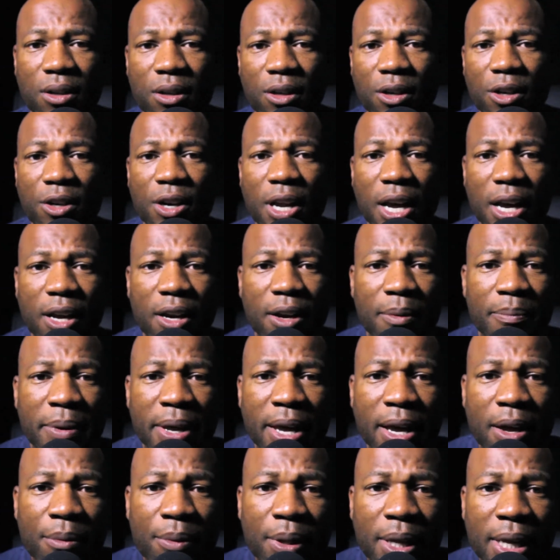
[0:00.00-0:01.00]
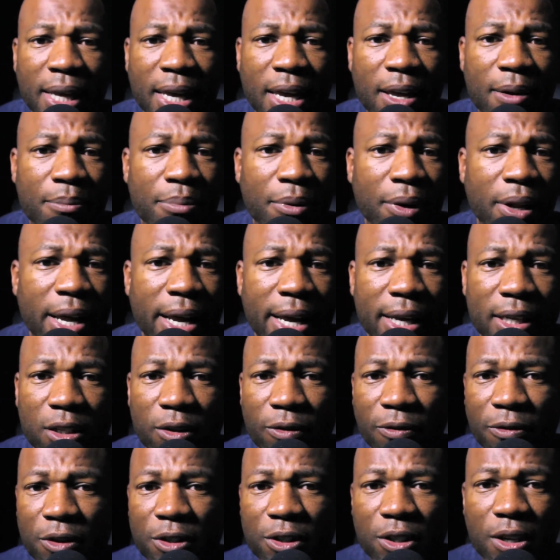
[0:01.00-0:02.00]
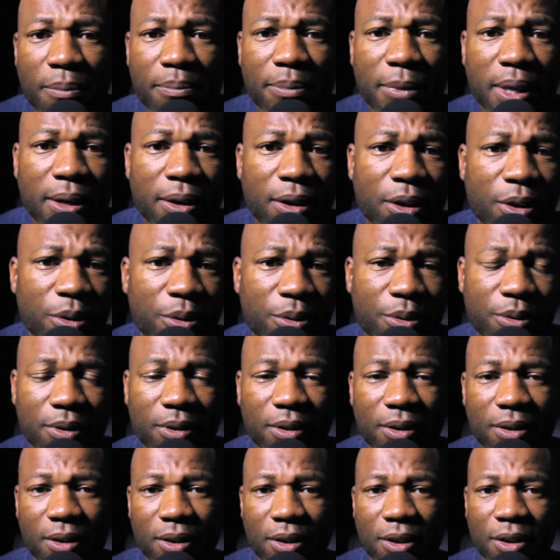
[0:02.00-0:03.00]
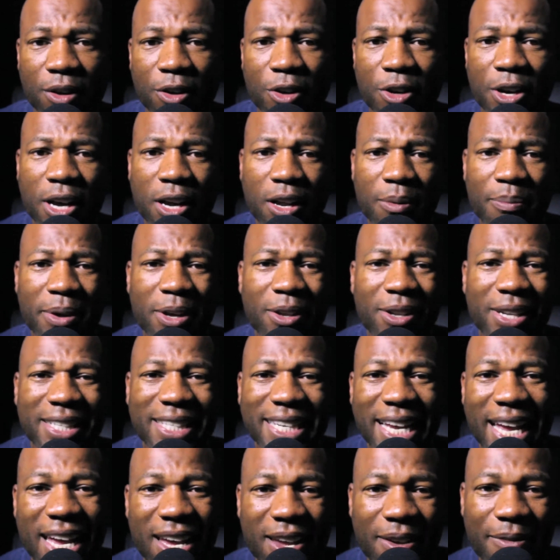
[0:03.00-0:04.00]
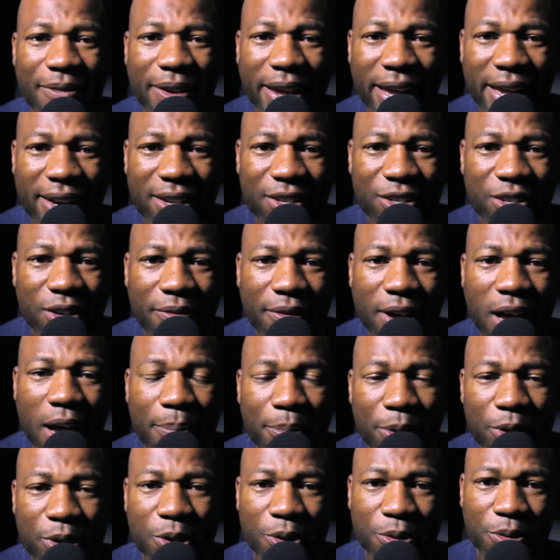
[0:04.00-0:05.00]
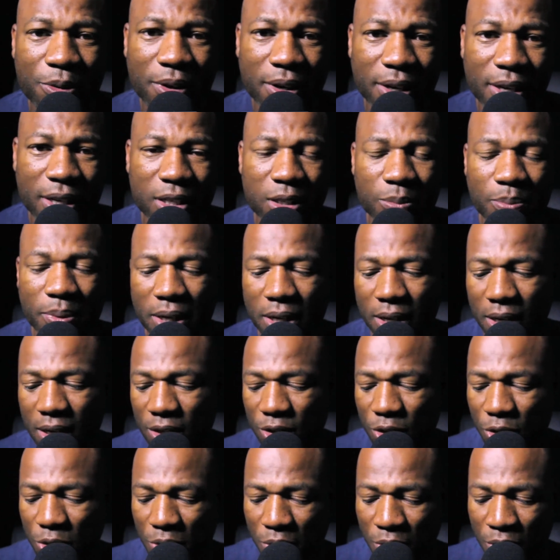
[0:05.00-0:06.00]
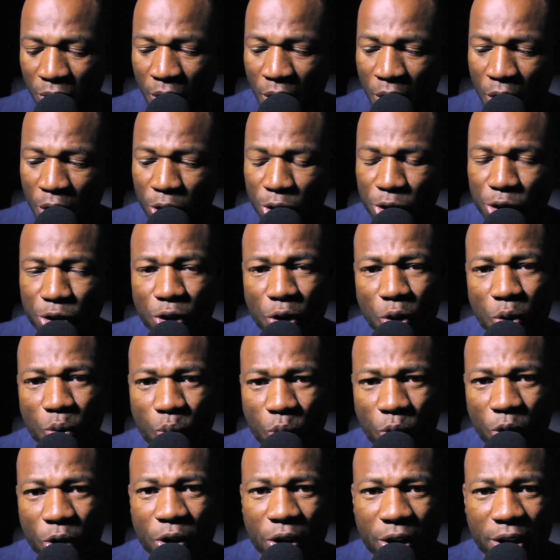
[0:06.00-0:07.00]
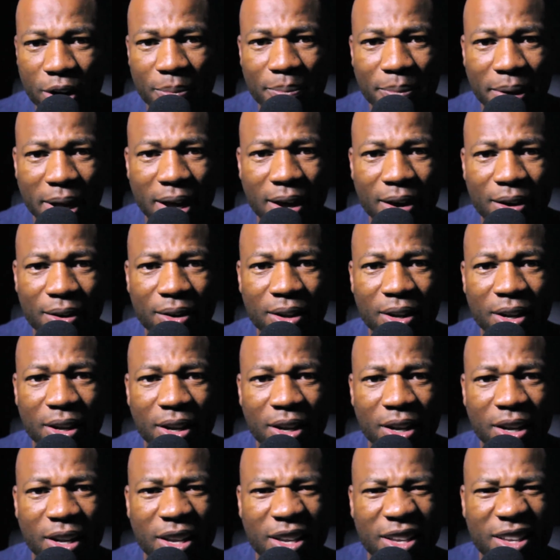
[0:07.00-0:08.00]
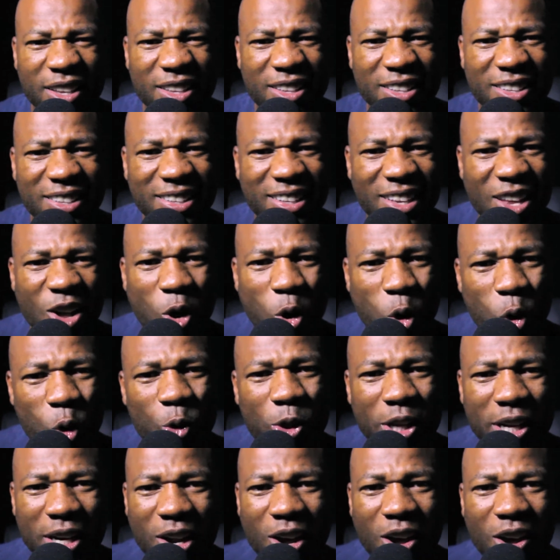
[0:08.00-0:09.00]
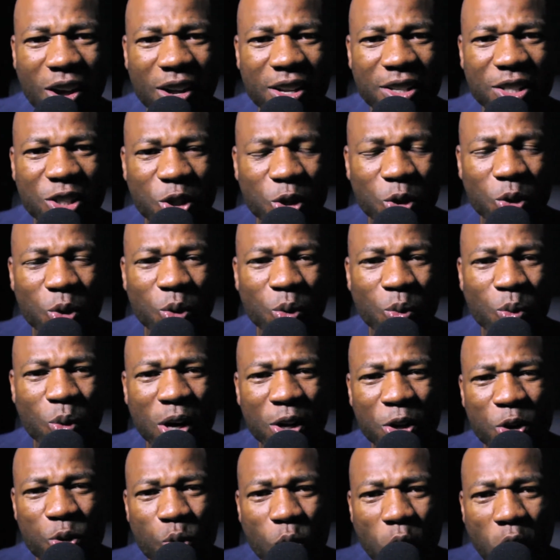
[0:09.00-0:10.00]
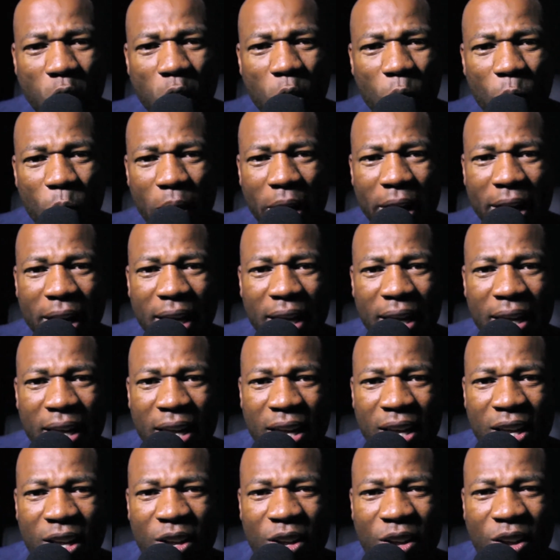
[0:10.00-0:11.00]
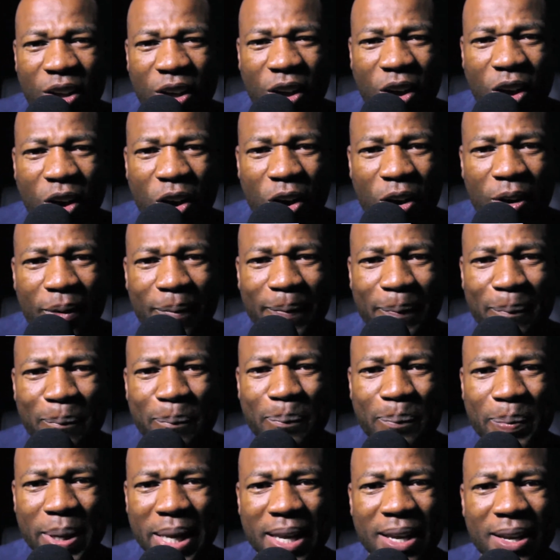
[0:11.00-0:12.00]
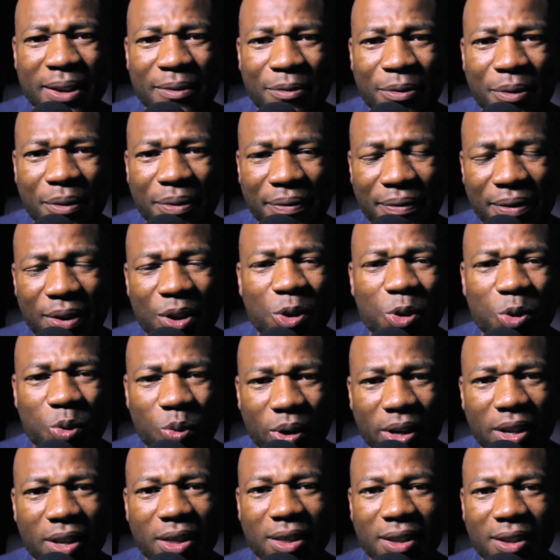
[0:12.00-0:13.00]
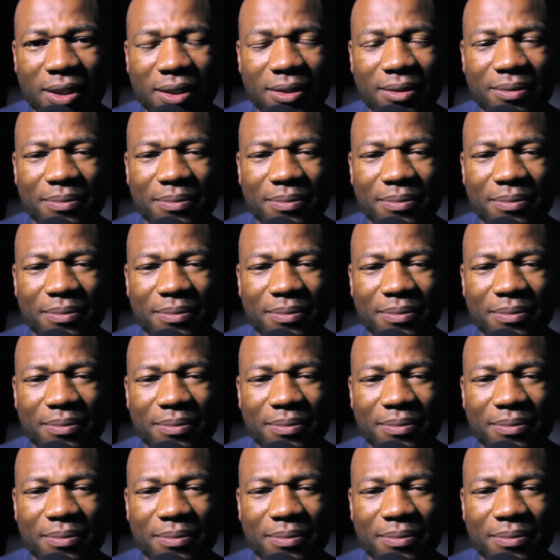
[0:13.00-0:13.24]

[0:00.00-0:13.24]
you're not going to be able to get blessed for something new. You're not going to be able to take advantage of opportunities because you're so worried about holding on to what you already aren't being fulfilled with.